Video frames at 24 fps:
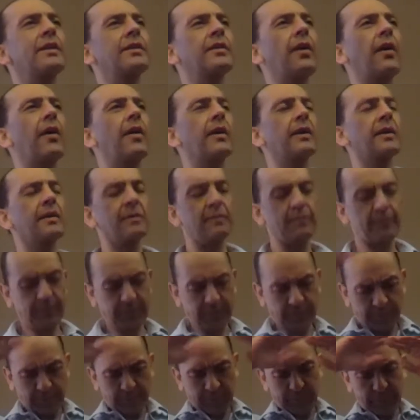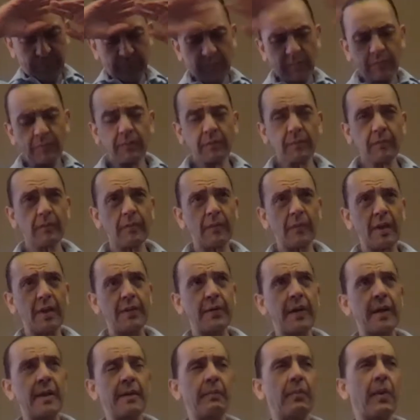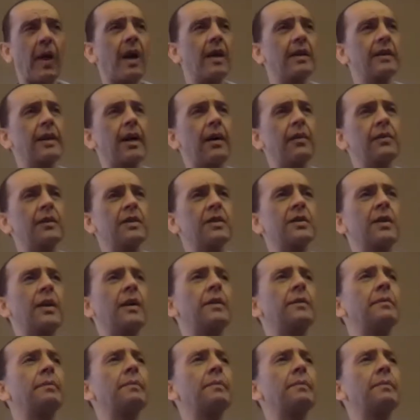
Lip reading: dark that it blocked out the sun.